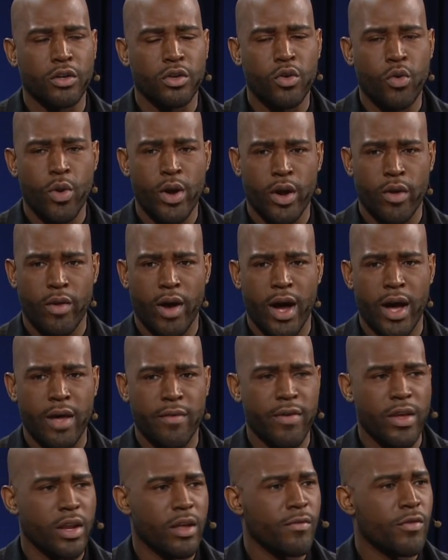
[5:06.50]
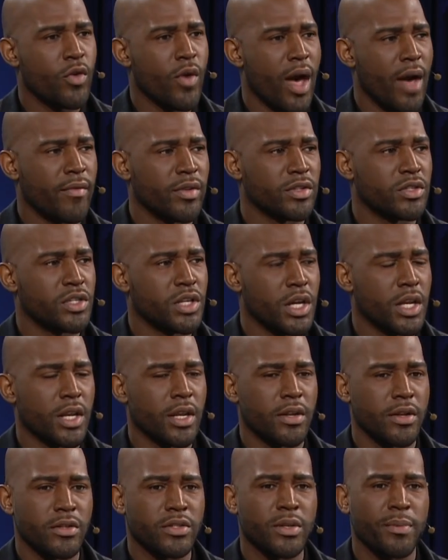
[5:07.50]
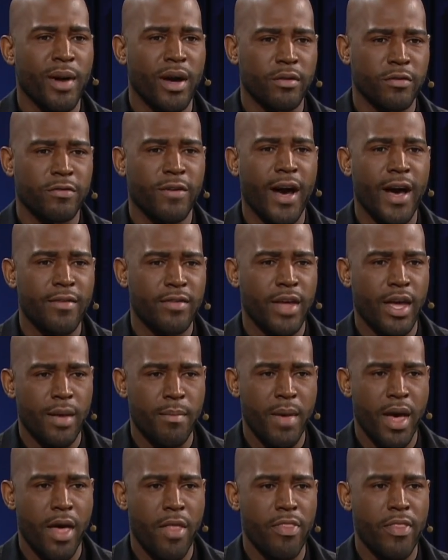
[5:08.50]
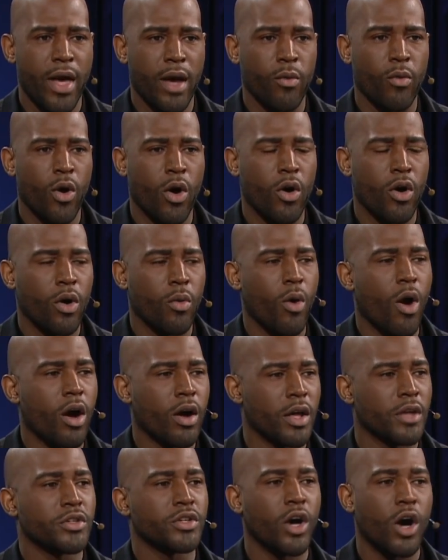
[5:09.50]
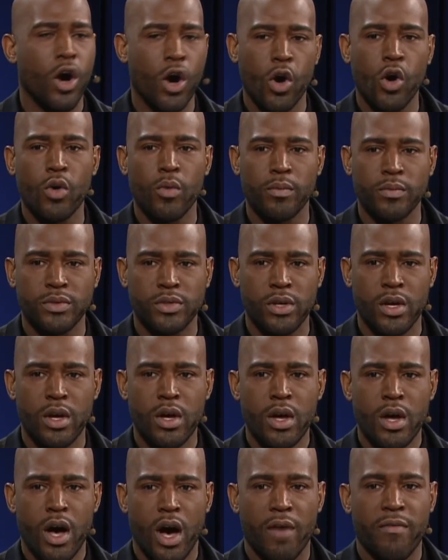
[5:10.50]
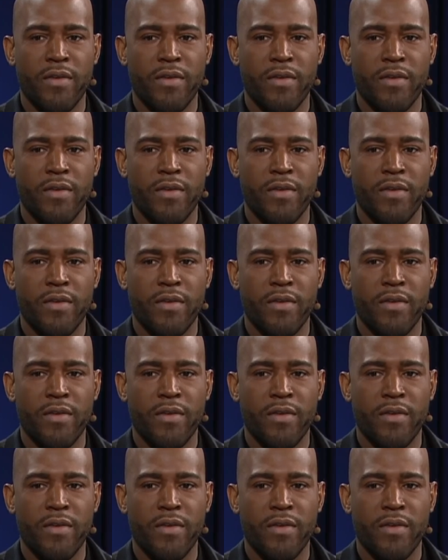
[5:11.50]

Queer Eye, if any of you haven't seen it, it's about 5 gay men that will walk into homes of